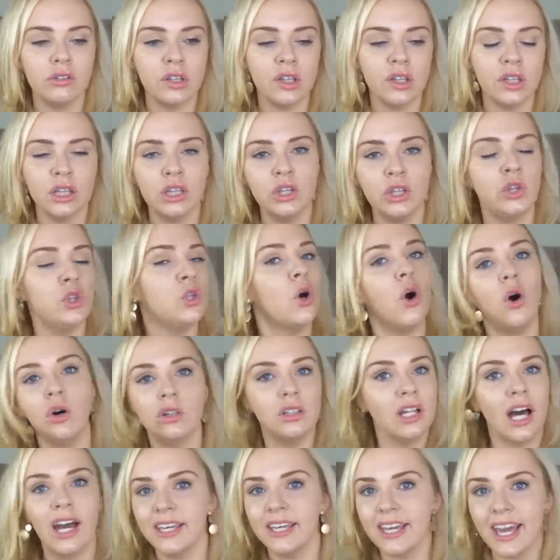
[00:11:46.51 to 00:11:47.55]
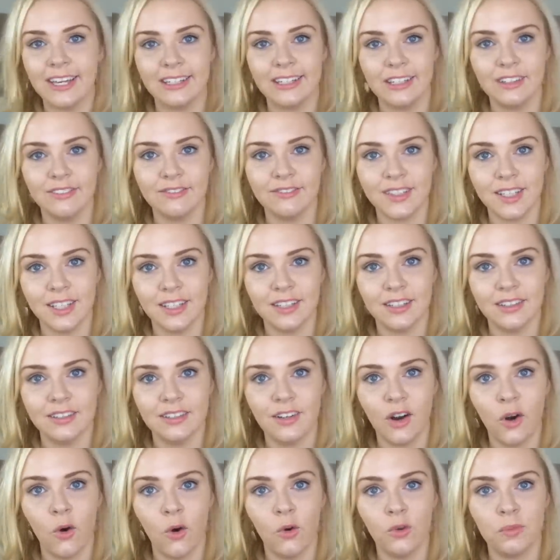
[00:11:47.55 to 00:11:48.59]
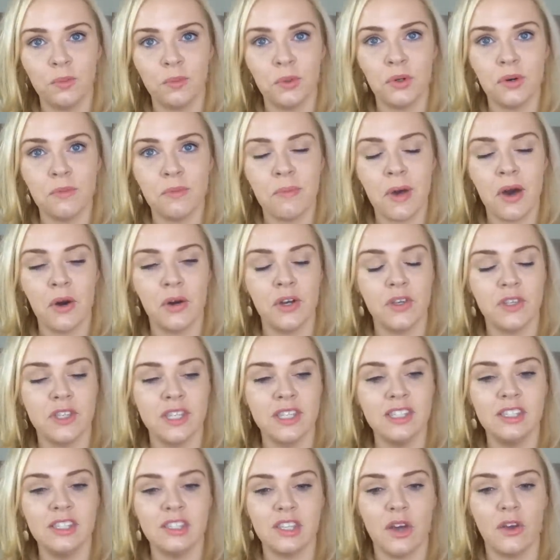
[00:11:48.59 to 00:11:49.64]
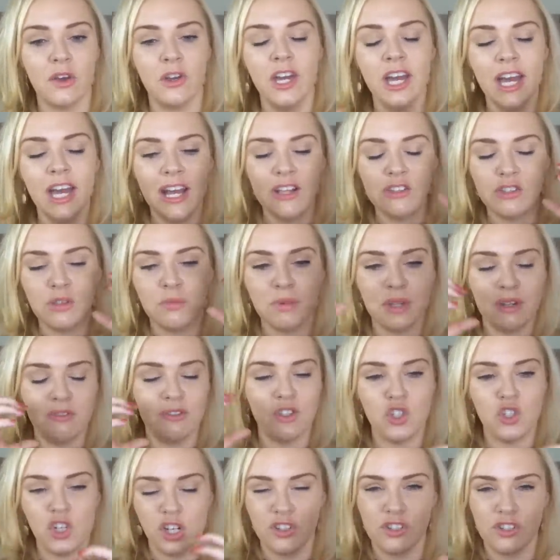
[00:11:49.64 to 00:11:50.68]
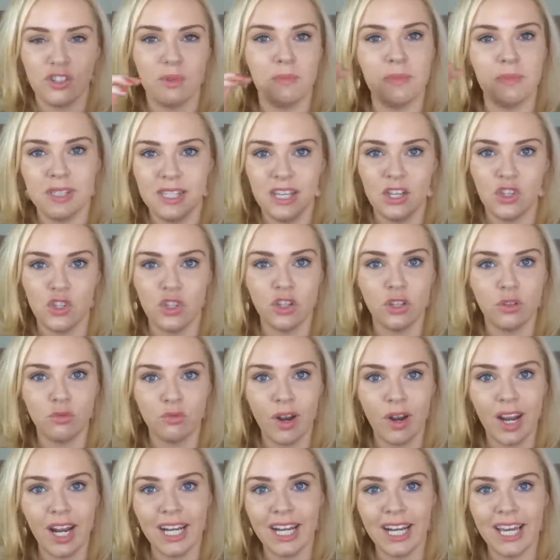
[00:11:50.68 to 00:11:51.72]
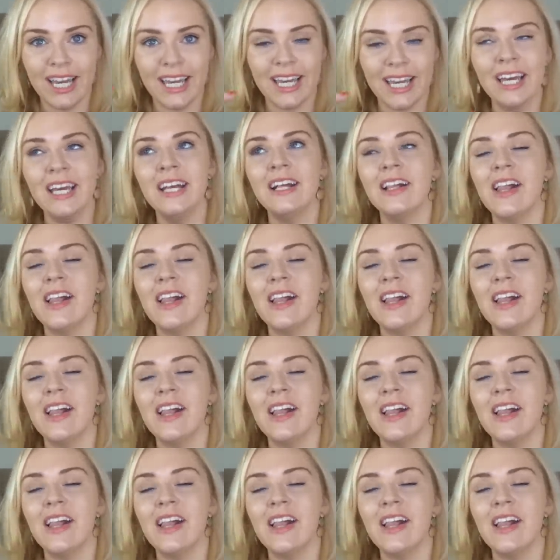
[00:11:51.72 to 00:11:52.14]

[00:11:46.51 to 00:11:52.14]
not like any of the old poisons, so it's a bit of a juxtaposition really.